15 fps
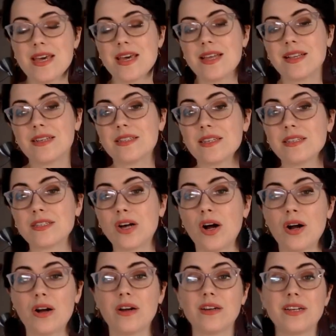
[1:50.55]
This is
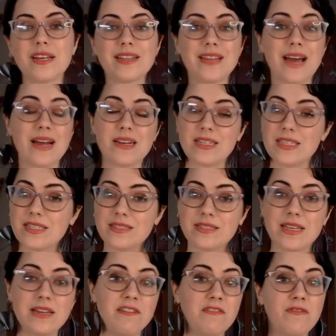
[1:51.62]
art that is
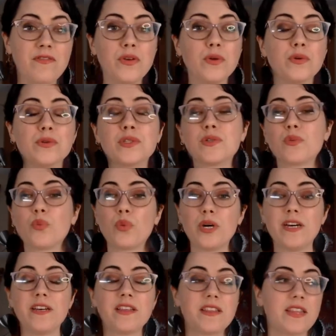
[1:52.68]
infused
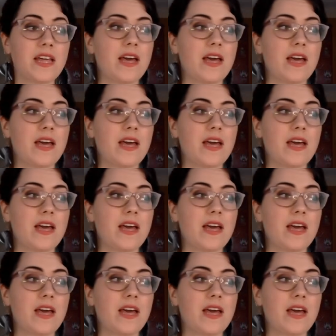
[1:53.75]
with